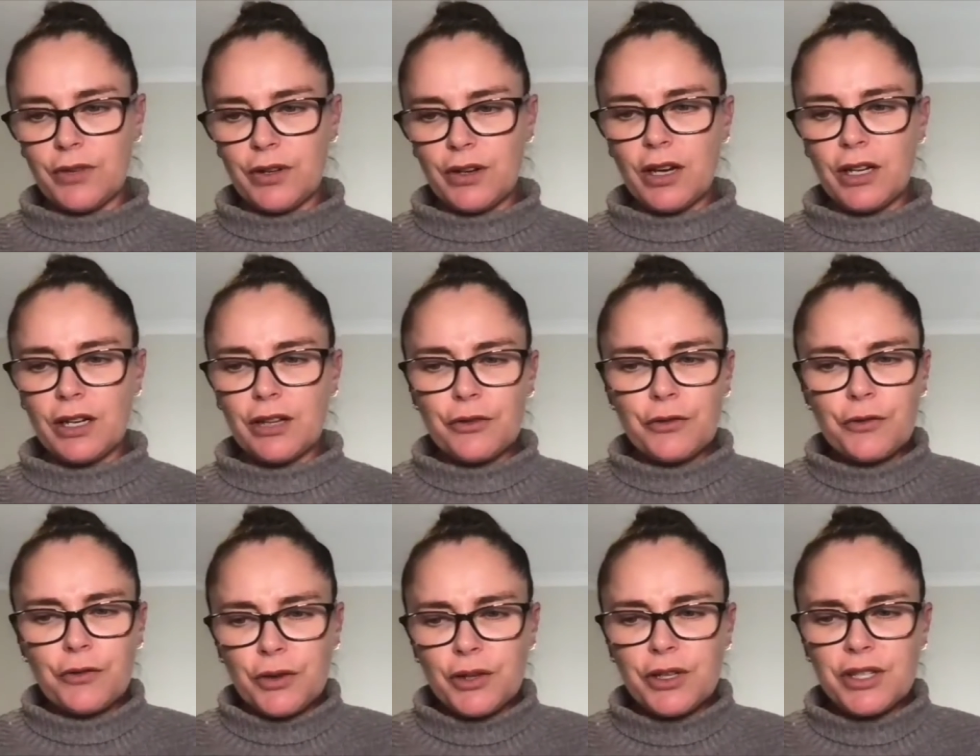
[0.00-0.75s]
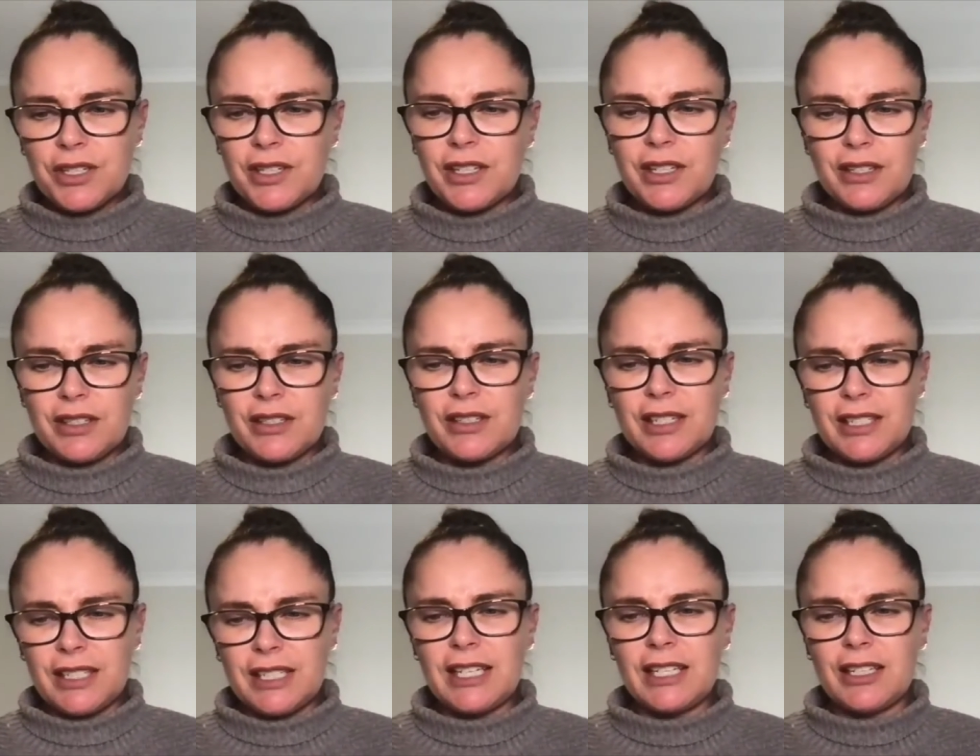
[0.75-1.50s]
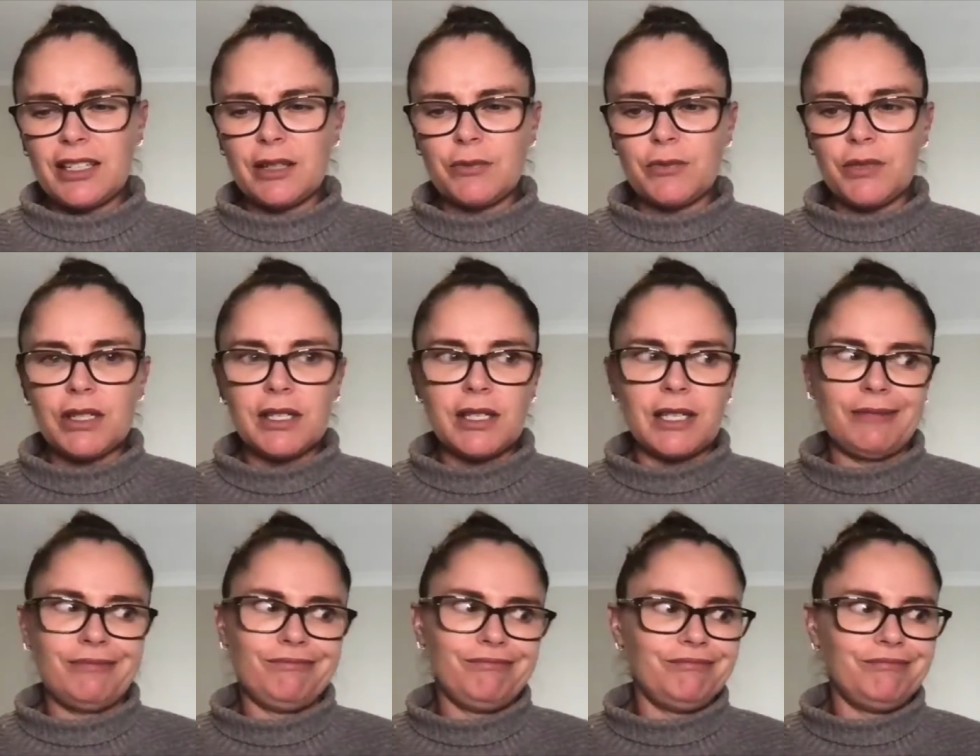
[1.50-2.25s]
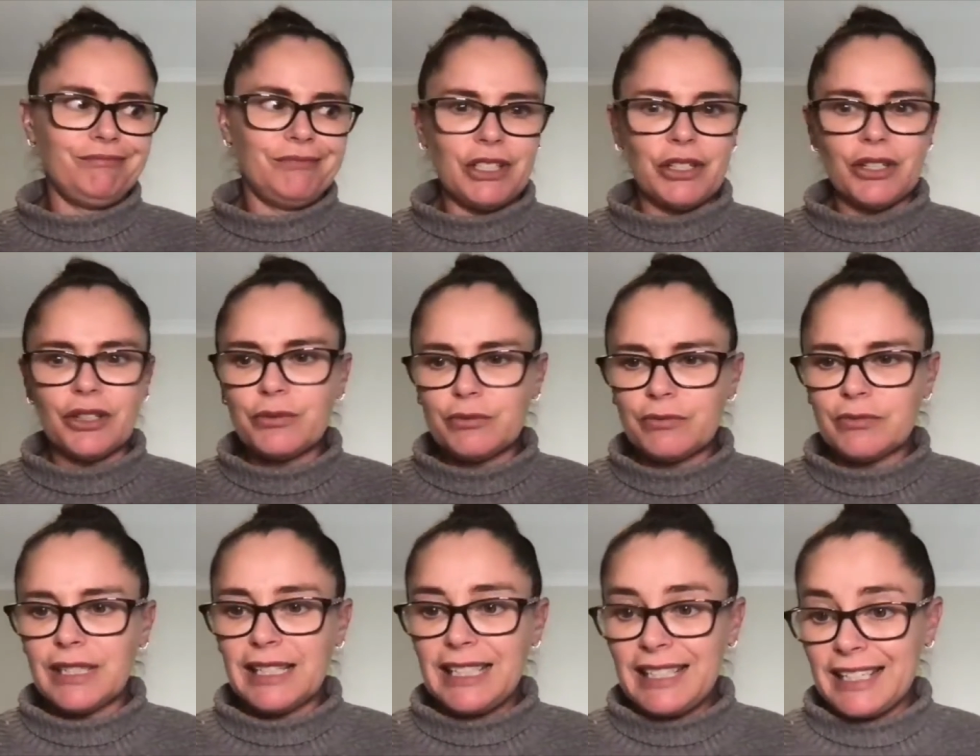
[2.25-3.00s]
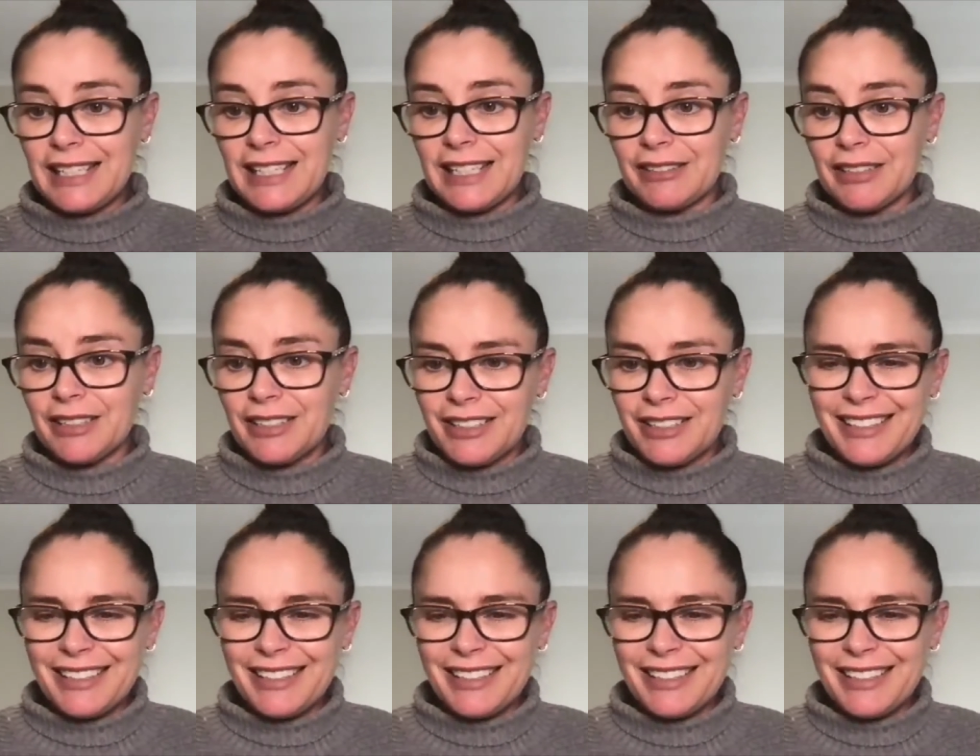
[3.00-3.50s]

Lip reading: The first things I teach them, just say, leading,